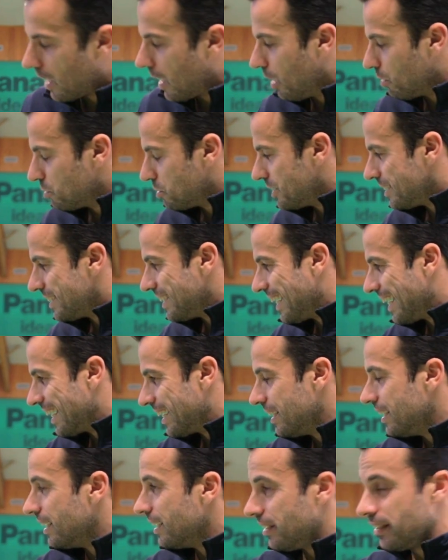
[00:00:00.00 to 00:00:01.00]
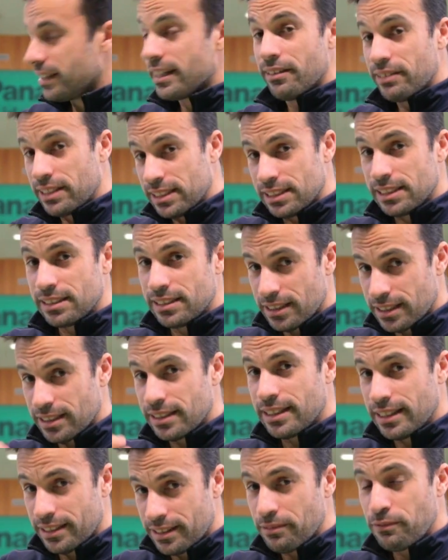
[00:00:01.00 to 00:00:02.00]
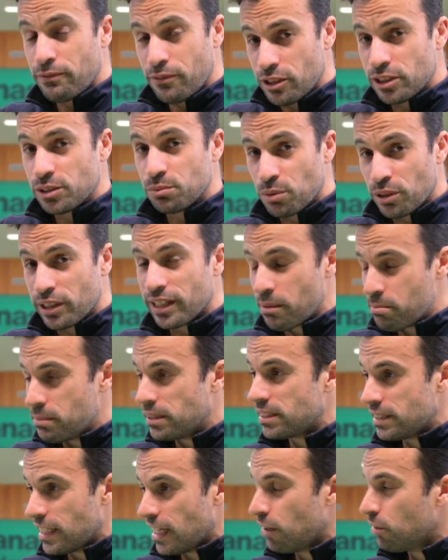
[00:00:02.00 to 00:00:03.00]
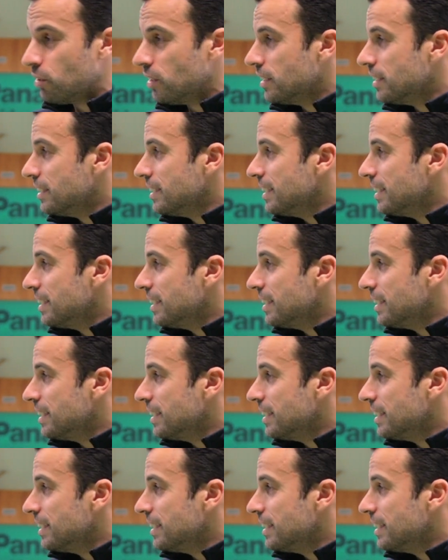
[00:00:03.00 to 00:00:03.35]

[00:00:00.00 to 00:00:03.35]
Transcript: how to say, there is the first word I miss now.